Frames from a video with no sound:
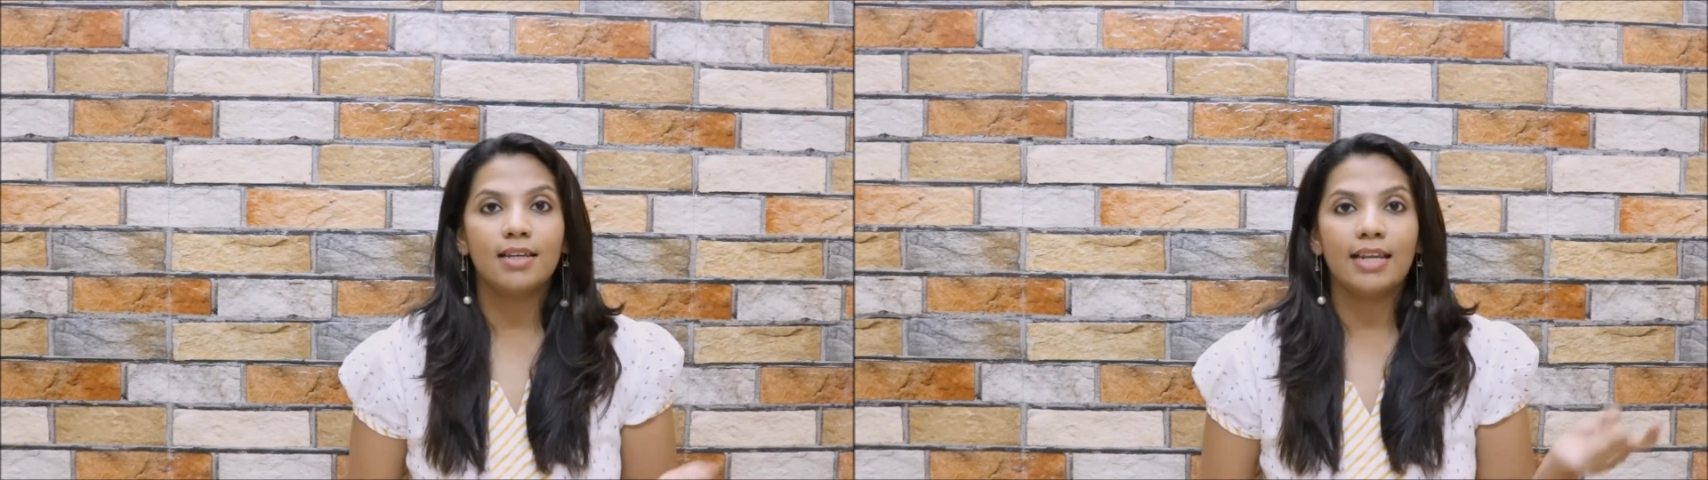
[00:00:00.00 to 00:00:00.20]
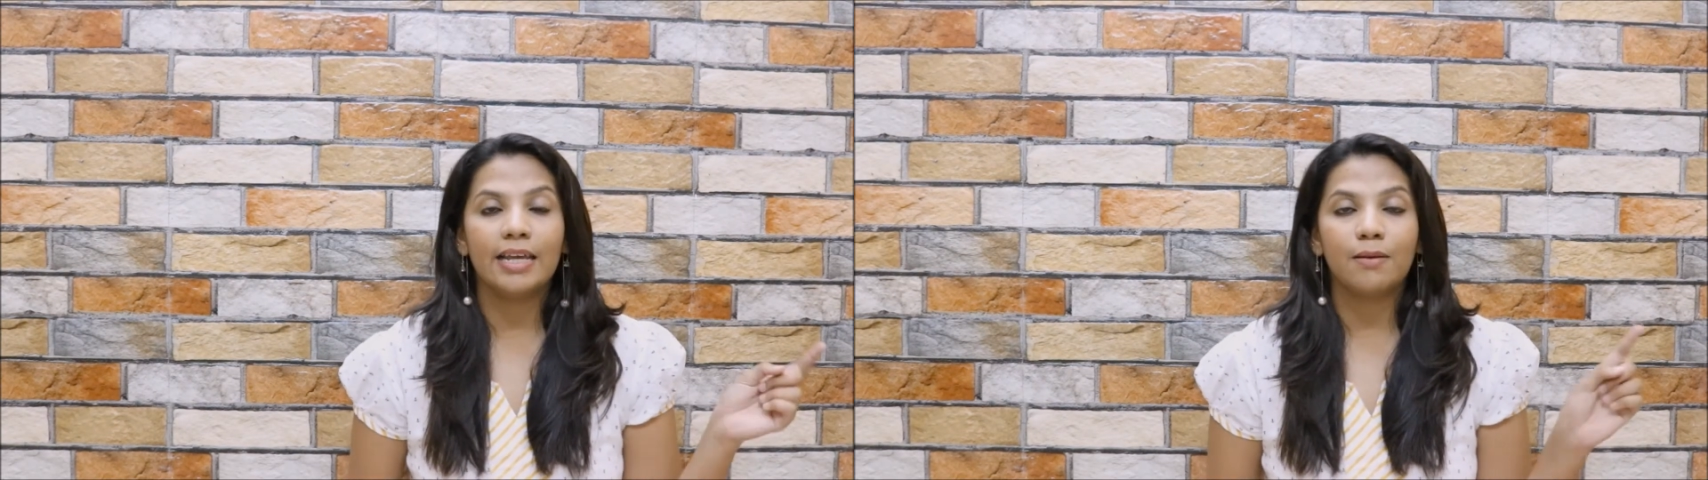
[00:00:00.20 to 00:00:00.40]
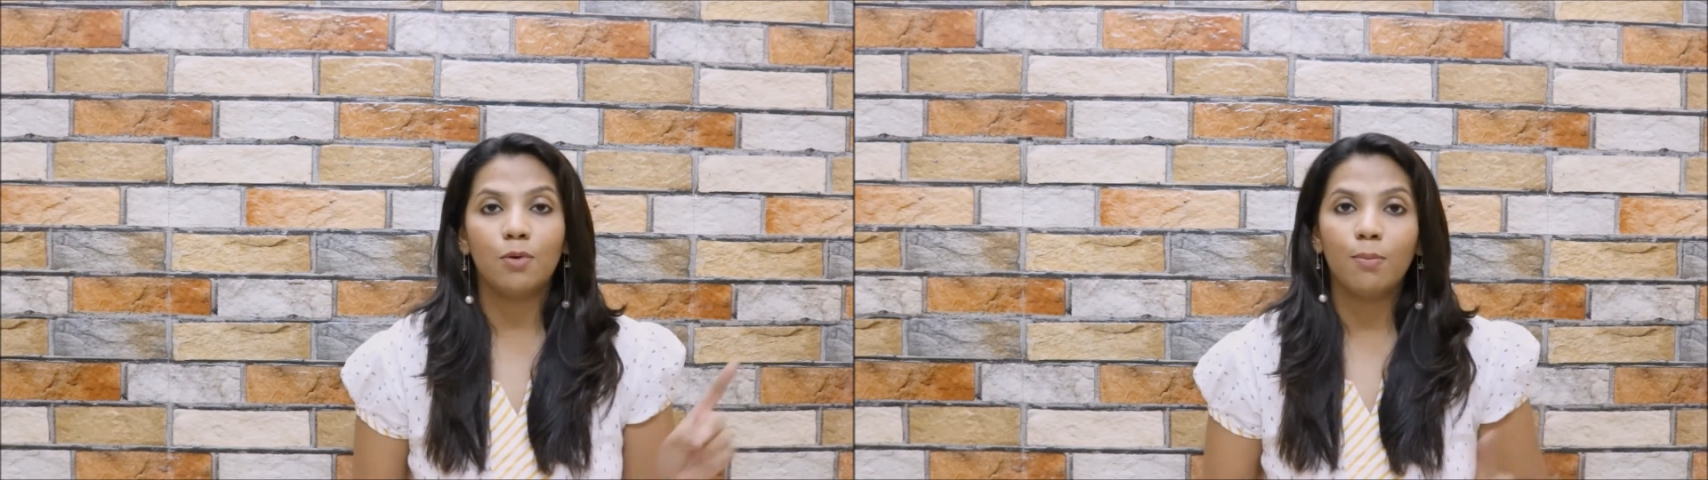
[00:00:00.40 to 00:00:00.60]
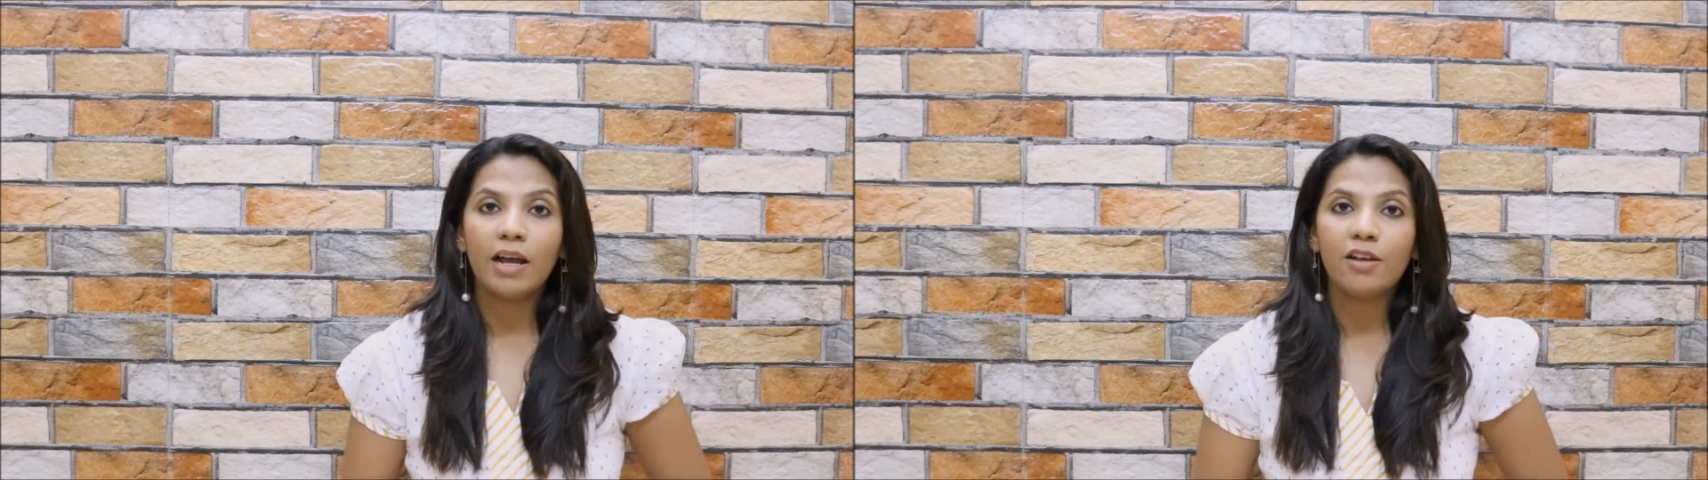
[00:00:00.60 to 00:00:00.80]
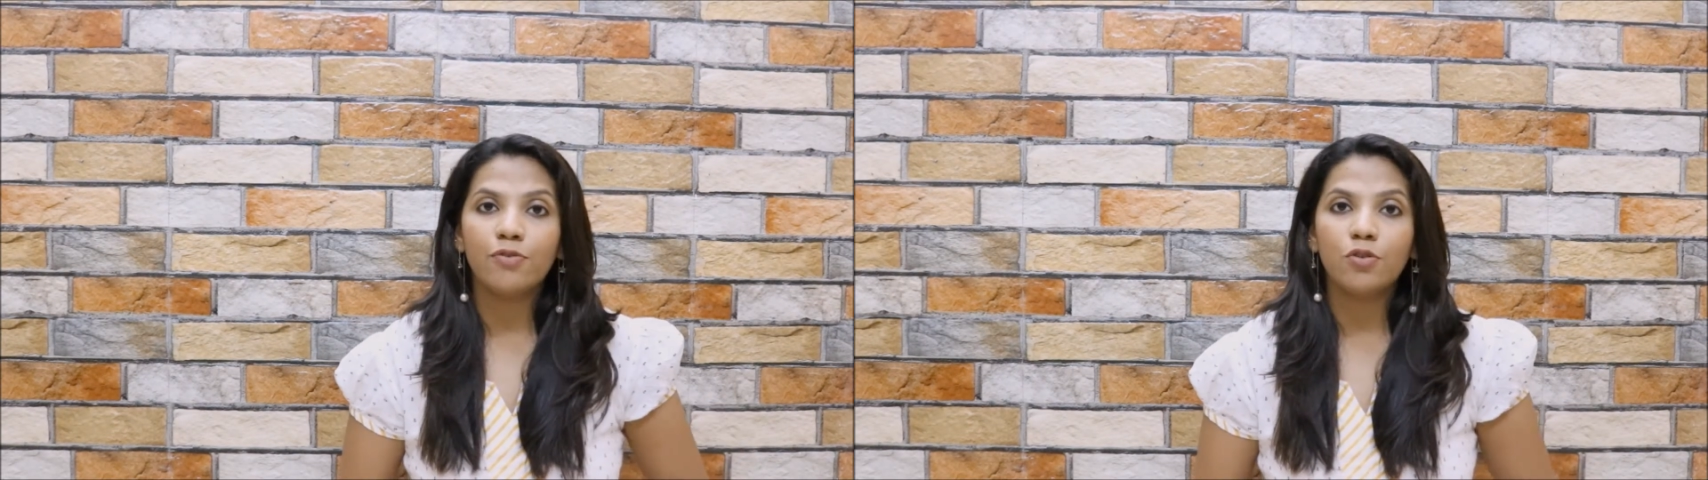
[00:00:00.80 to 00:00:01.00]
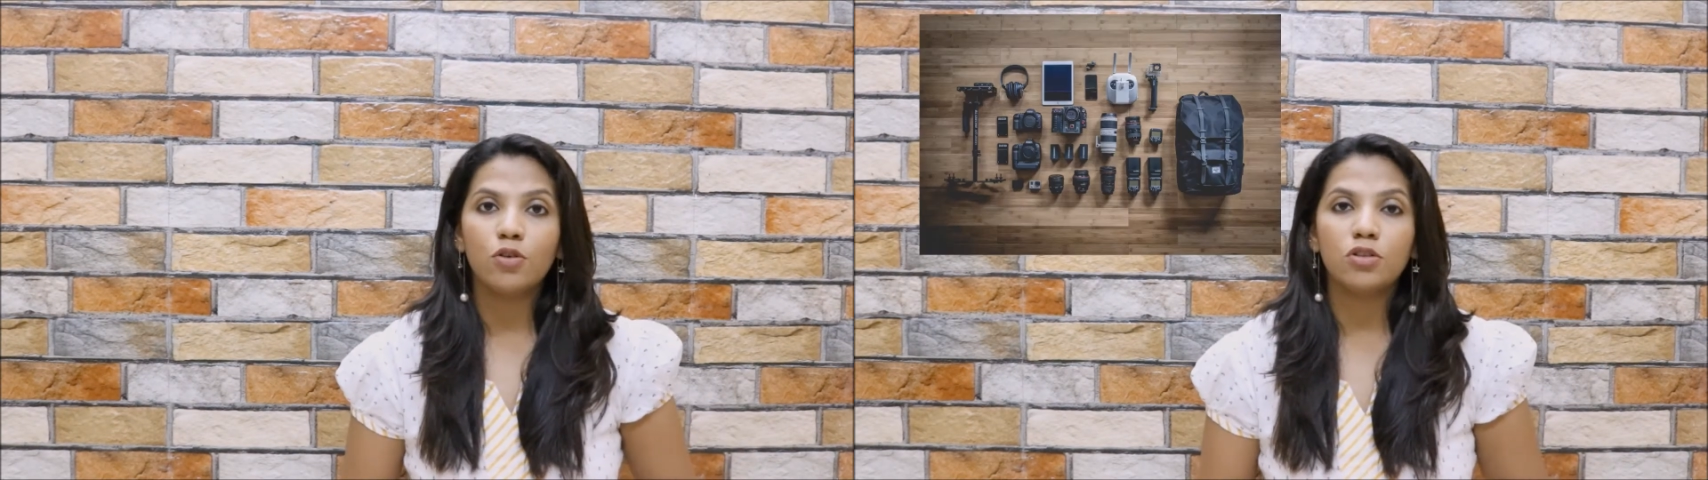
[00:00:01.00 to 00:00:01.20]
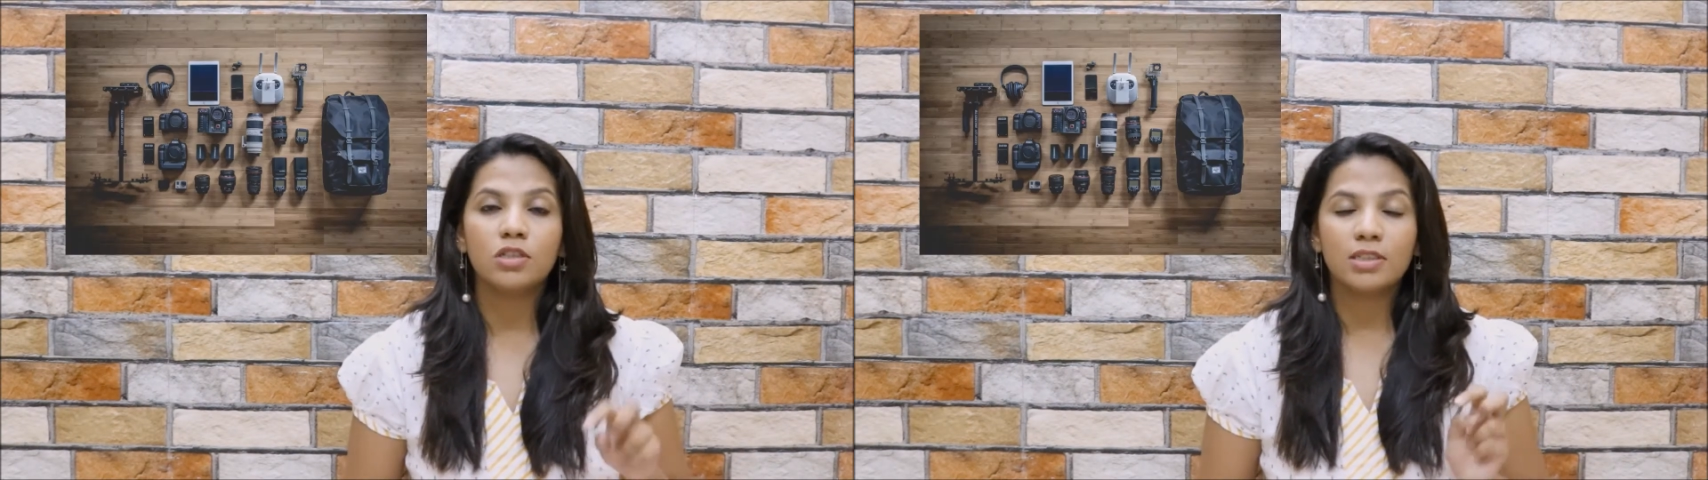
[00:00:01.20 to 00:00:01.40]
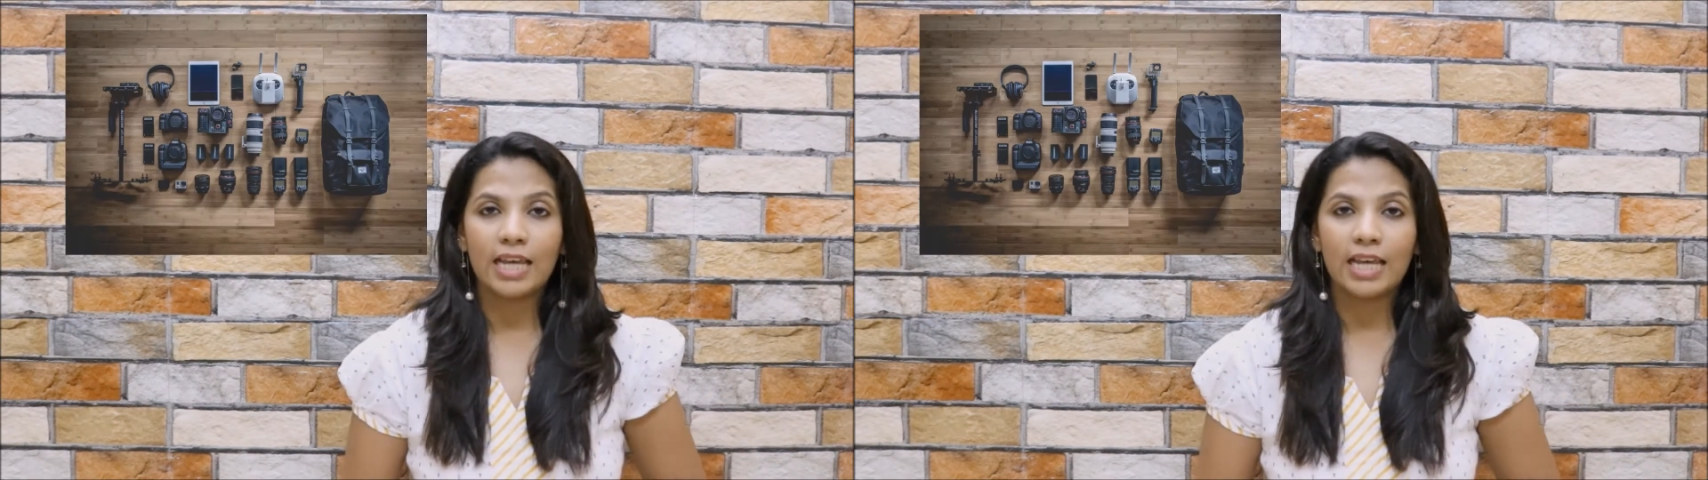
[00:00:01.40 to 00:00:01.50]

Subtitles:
like mobile phones,